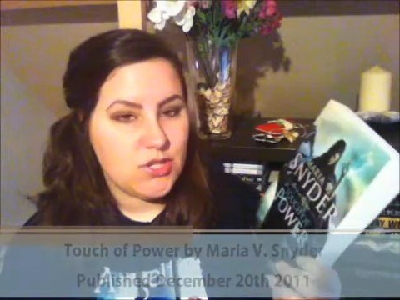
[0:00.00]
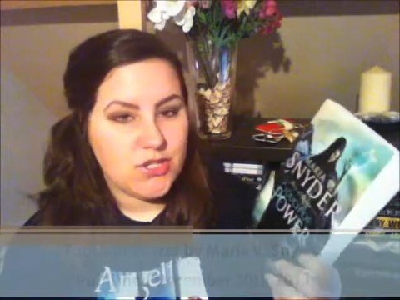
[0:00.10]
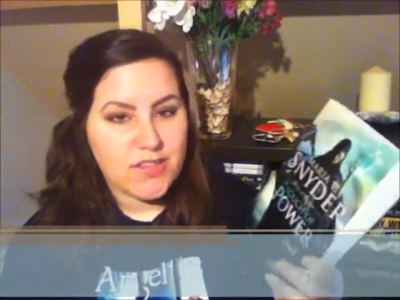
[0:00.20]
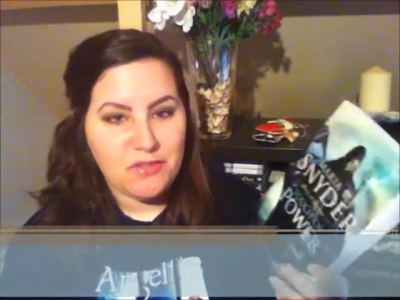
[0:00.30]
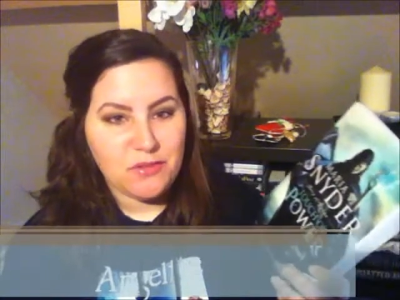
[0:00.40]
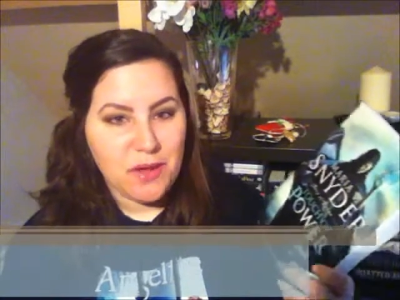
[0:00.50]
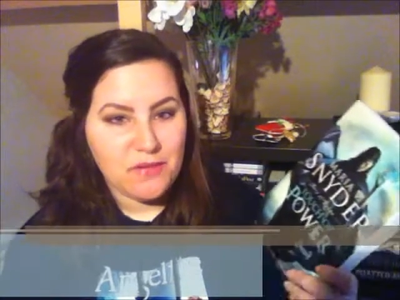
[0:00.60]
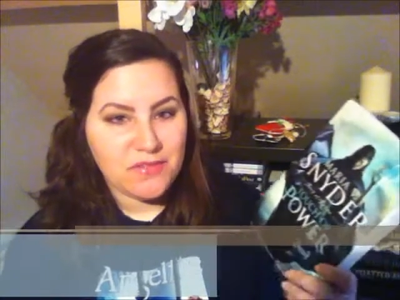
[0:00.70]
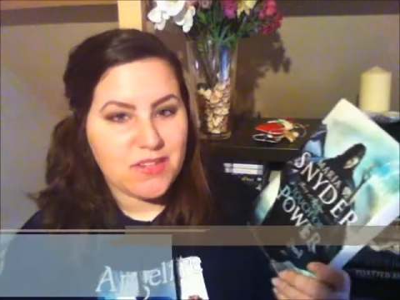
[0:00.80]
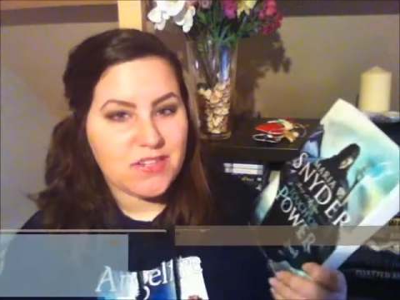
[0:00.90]
just after
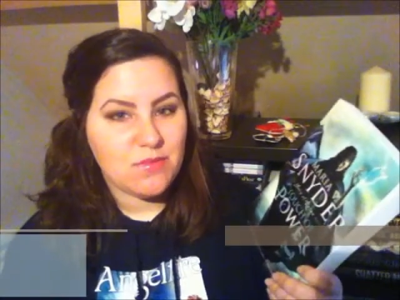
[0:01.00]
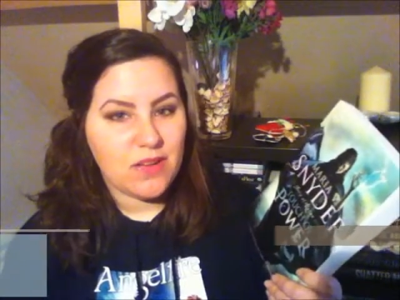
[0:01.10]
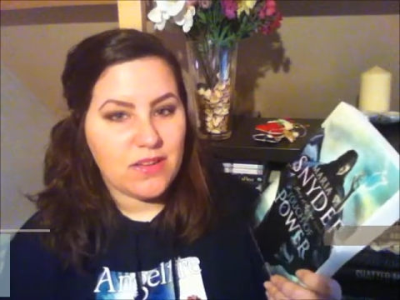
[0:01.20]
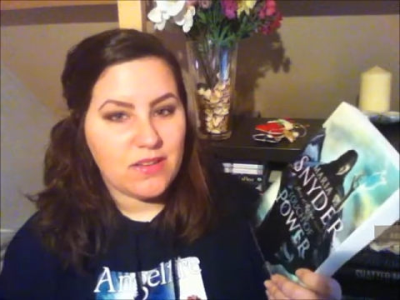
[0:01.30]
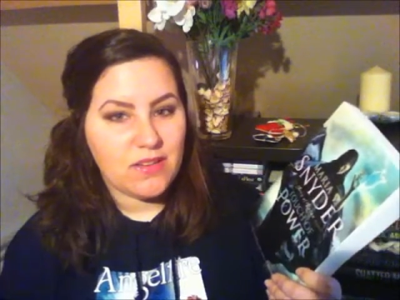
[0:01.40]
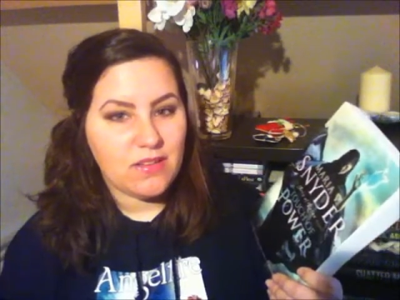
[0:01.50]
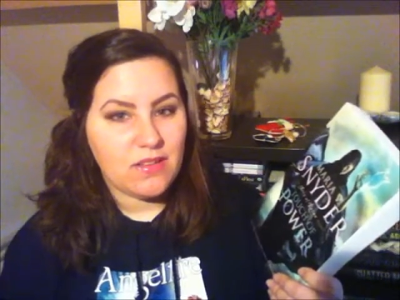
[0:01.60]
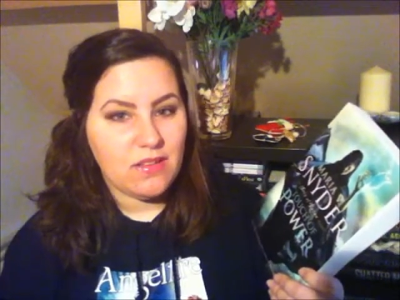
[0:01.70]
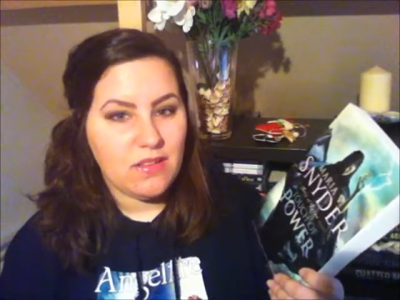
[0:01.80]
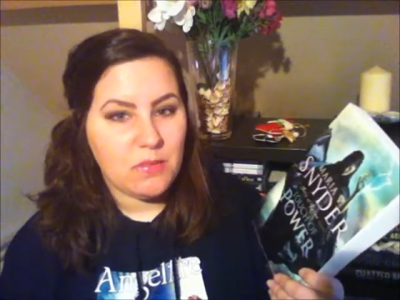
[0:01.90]
I finished my
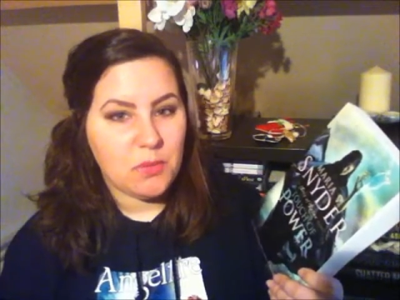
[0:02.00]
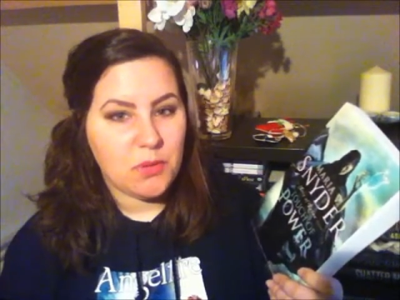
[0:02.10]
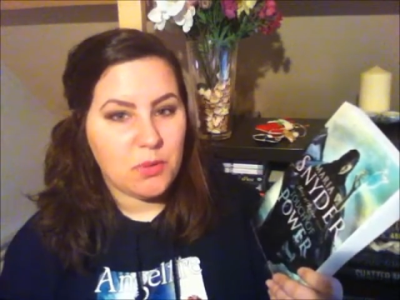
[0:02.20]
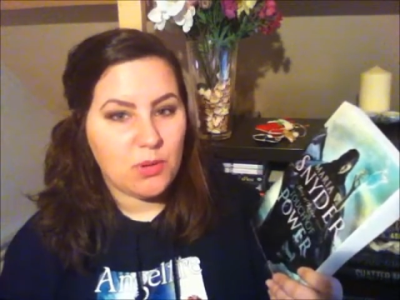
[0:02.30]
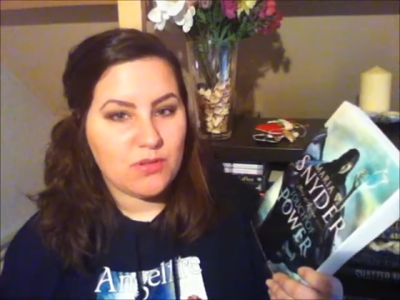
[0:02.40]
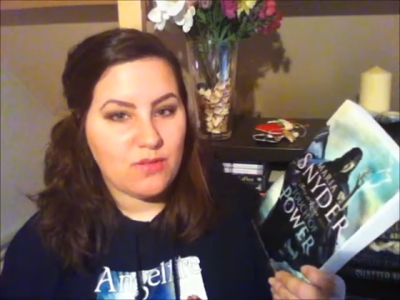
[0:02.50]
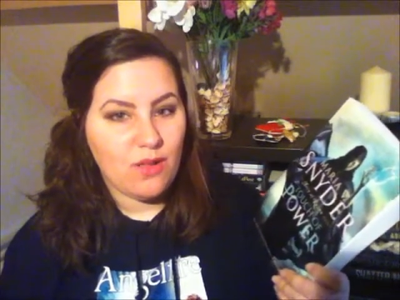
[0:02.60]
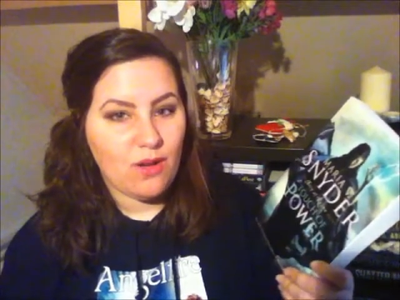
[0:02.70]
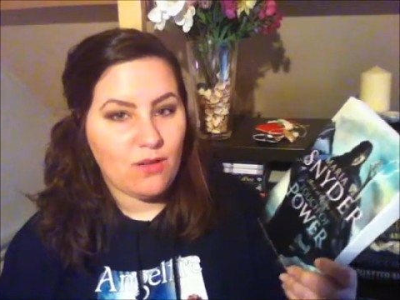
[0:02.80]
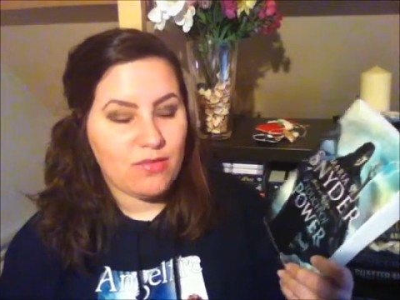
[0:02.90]
in my mailbox
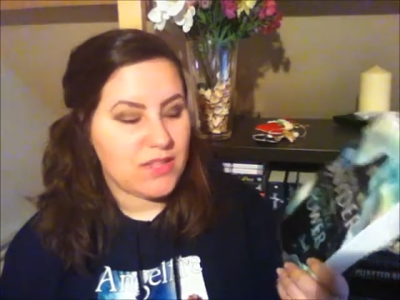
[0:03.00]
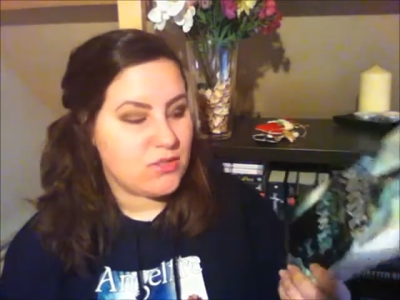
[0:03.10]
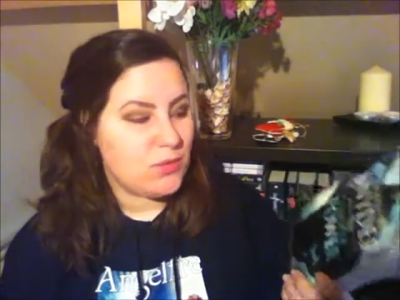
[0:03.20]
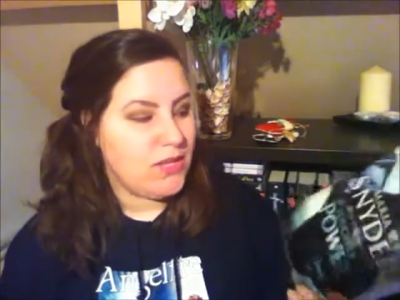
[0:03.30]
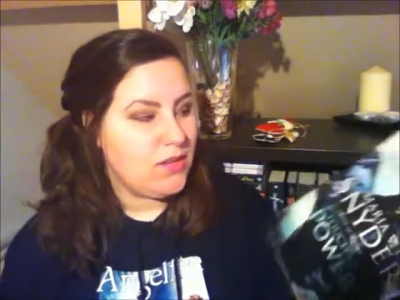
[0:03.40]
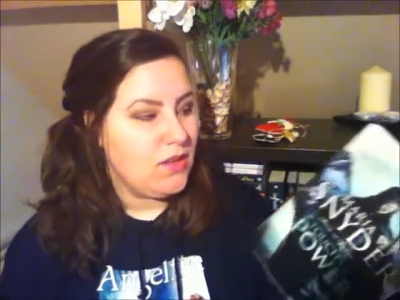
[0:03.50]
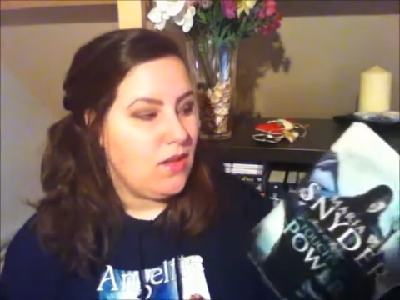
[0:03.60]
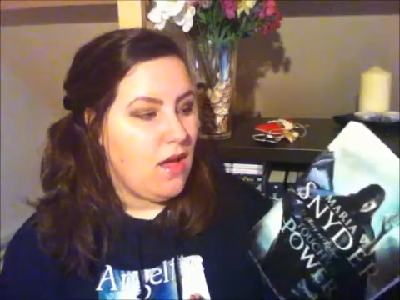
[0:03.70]
vlog of last week.